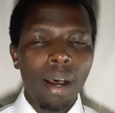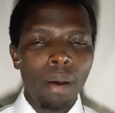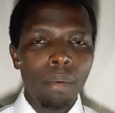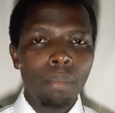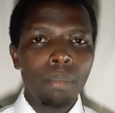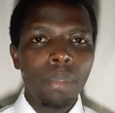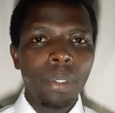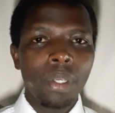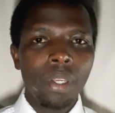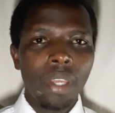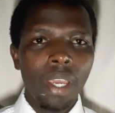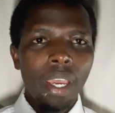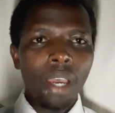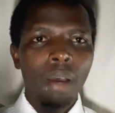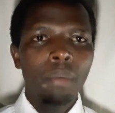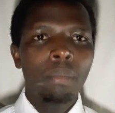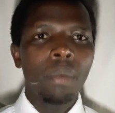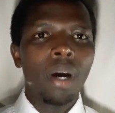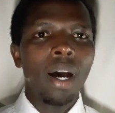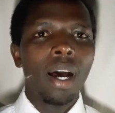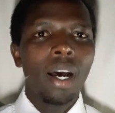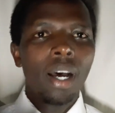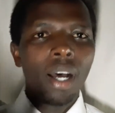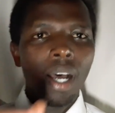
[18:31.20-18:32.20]
became
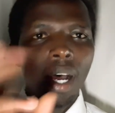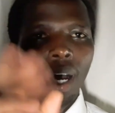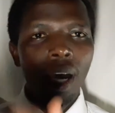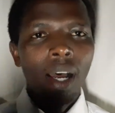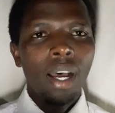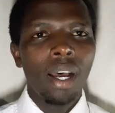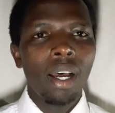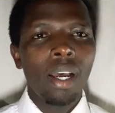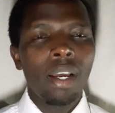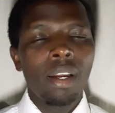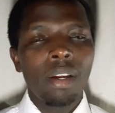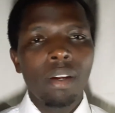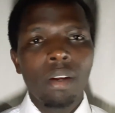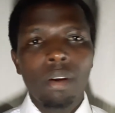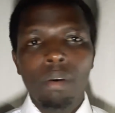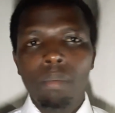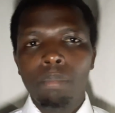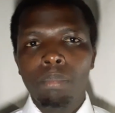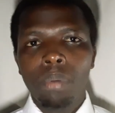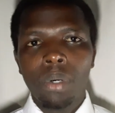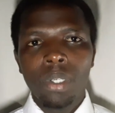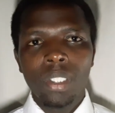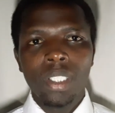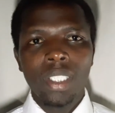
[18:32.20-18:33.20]

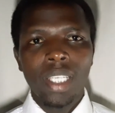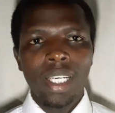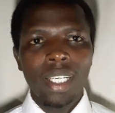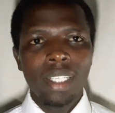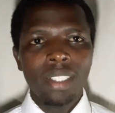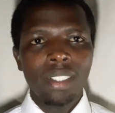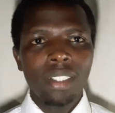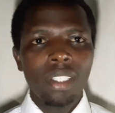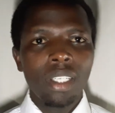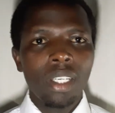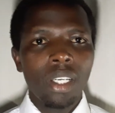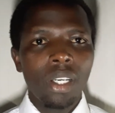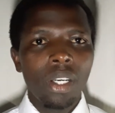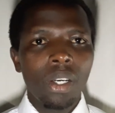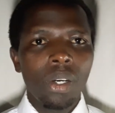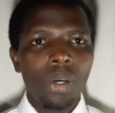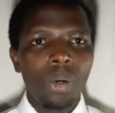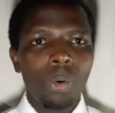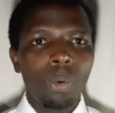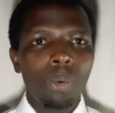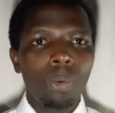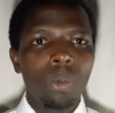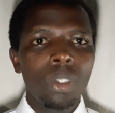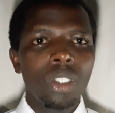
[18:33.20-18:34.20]
possessed
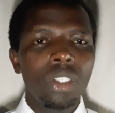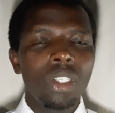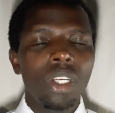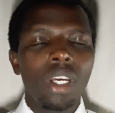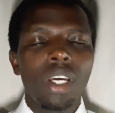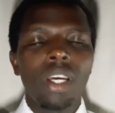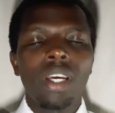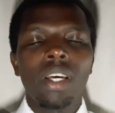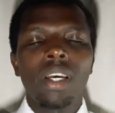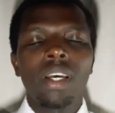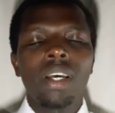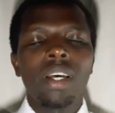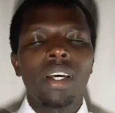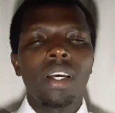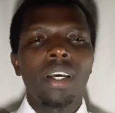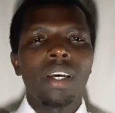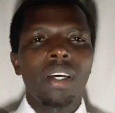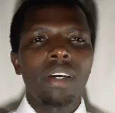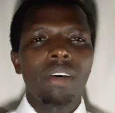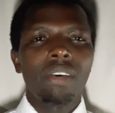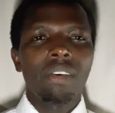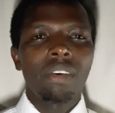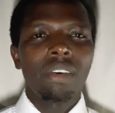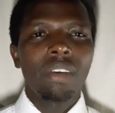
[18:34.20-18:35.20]
with
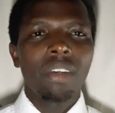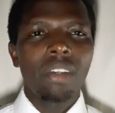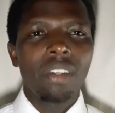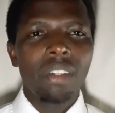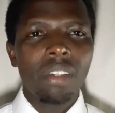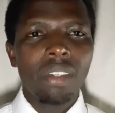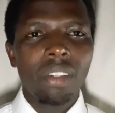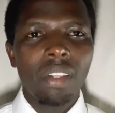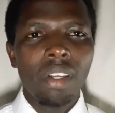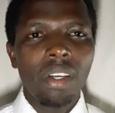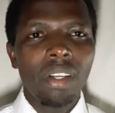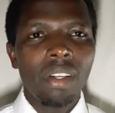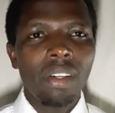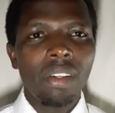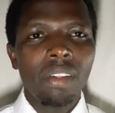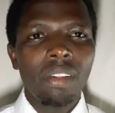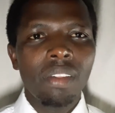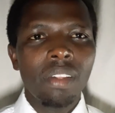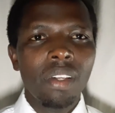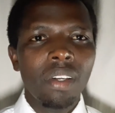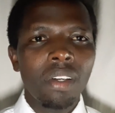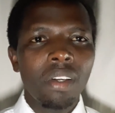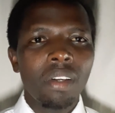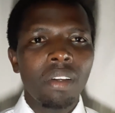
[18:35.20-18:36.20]

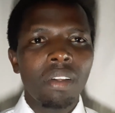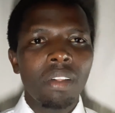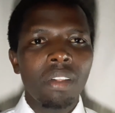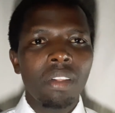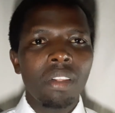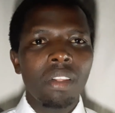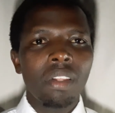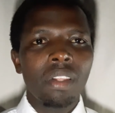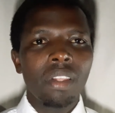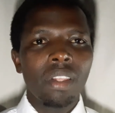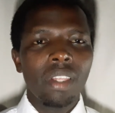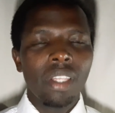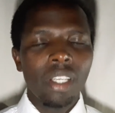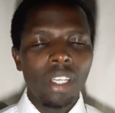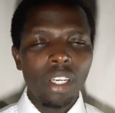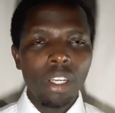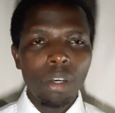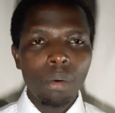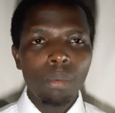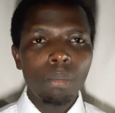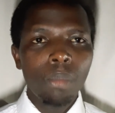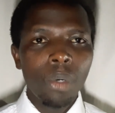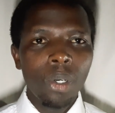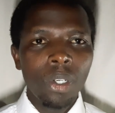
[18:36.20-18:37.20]
the
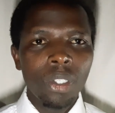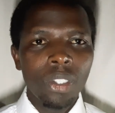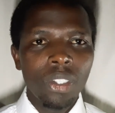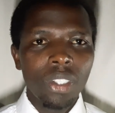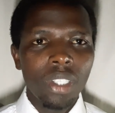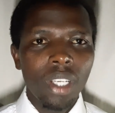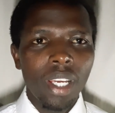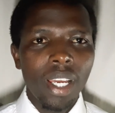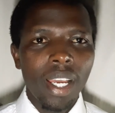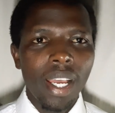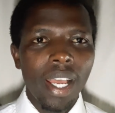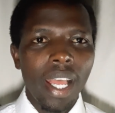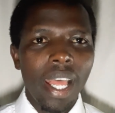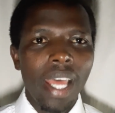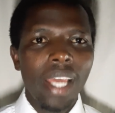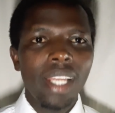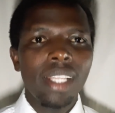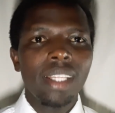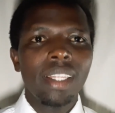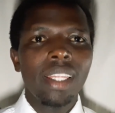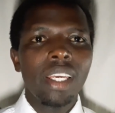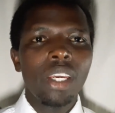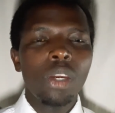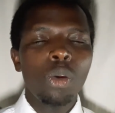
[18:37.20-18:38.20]
demons,
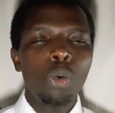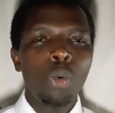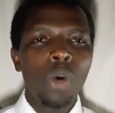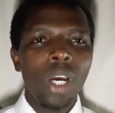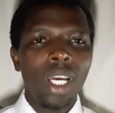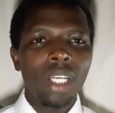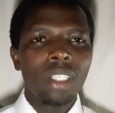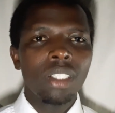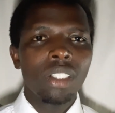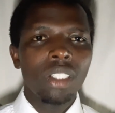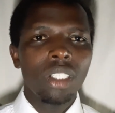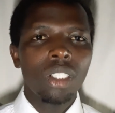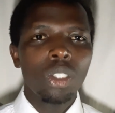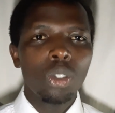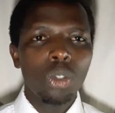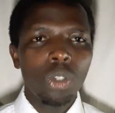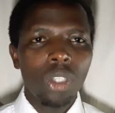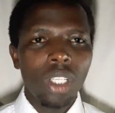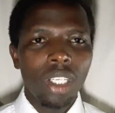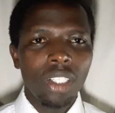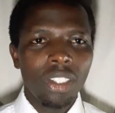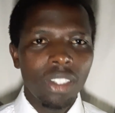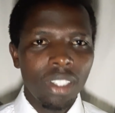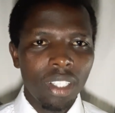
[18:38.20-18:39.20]
and they went into
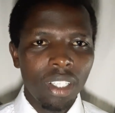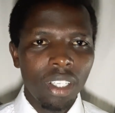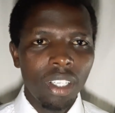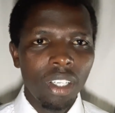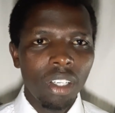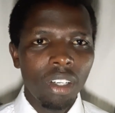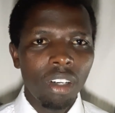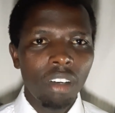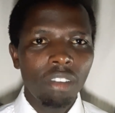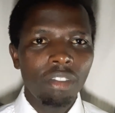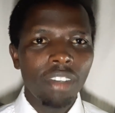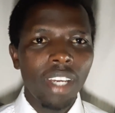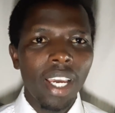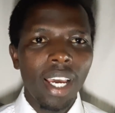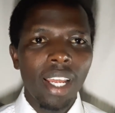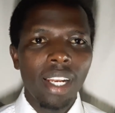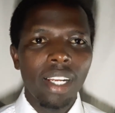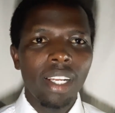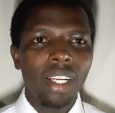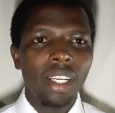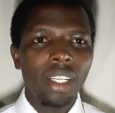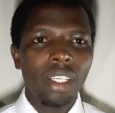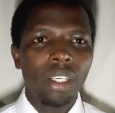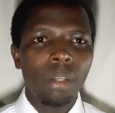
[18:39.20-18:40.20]
the Sea of
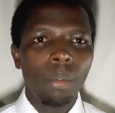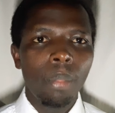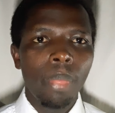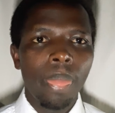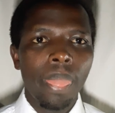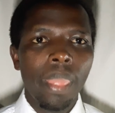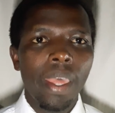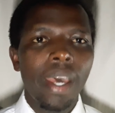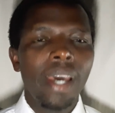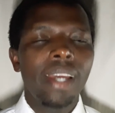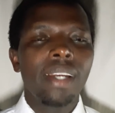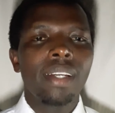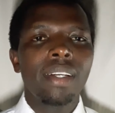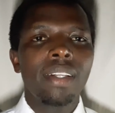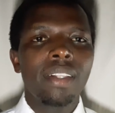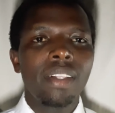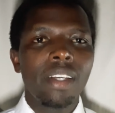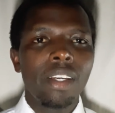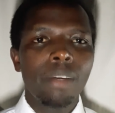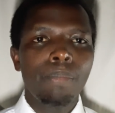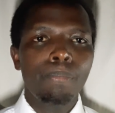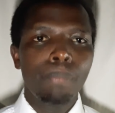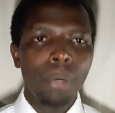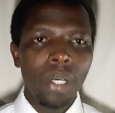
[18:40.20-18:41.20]
Galilee, and
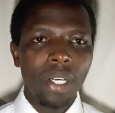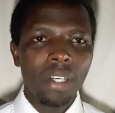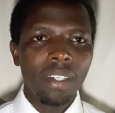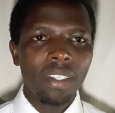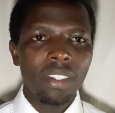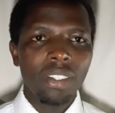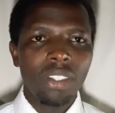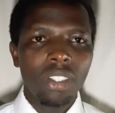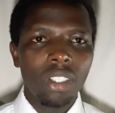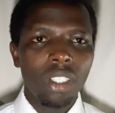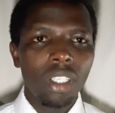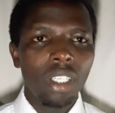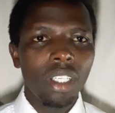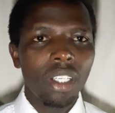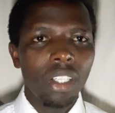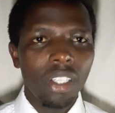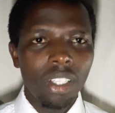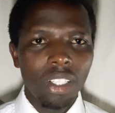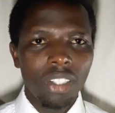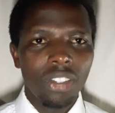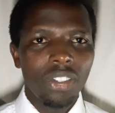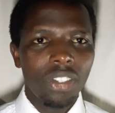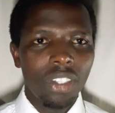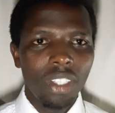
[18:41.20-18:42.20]
they perished in
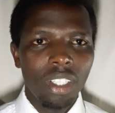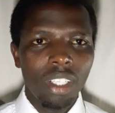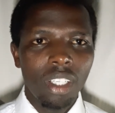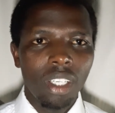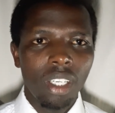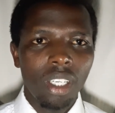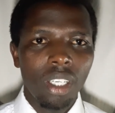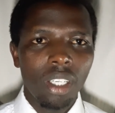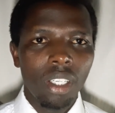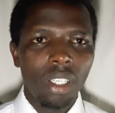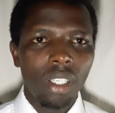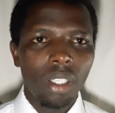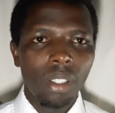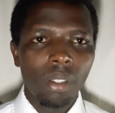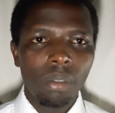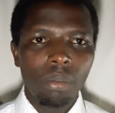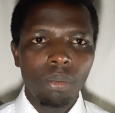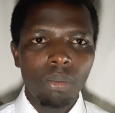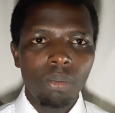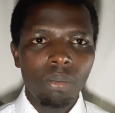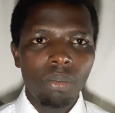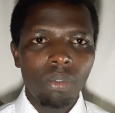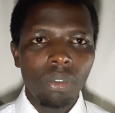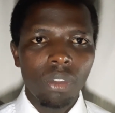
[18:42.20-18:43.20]
the sea.
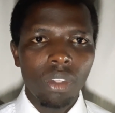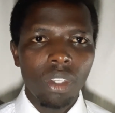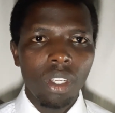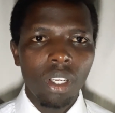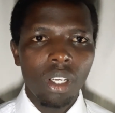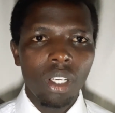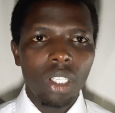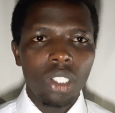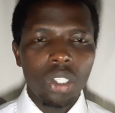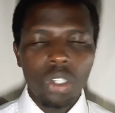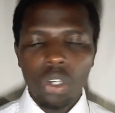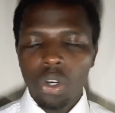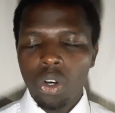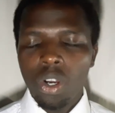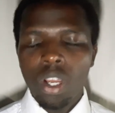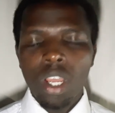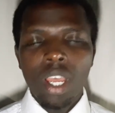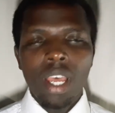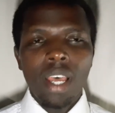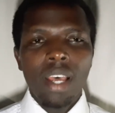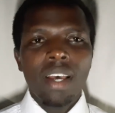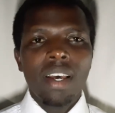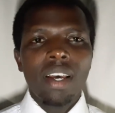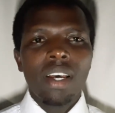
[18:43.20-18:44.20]
So
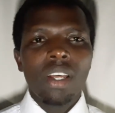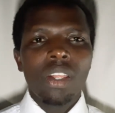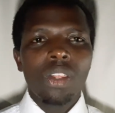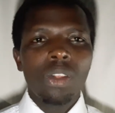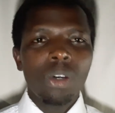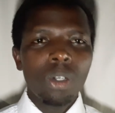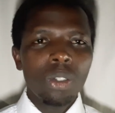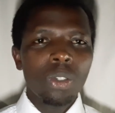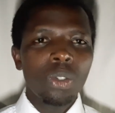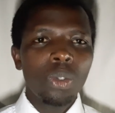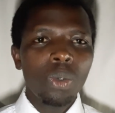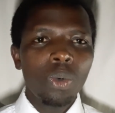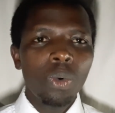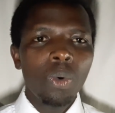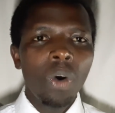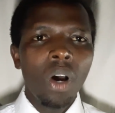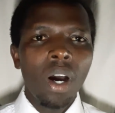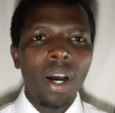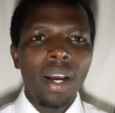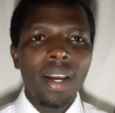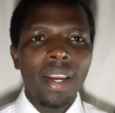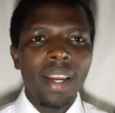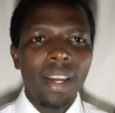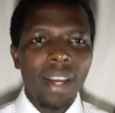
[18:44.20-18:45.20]
those who
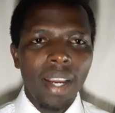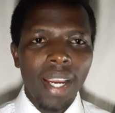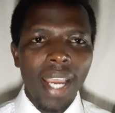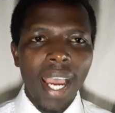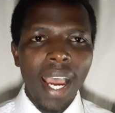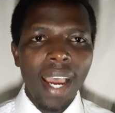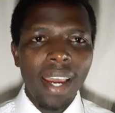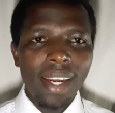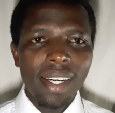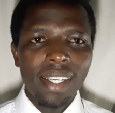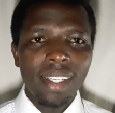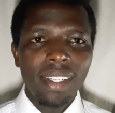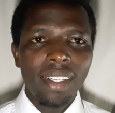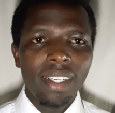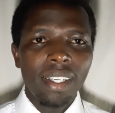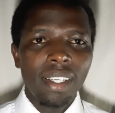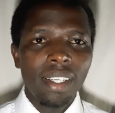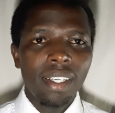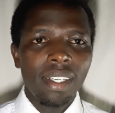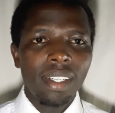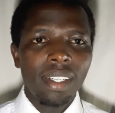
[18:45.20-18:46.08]
were guarding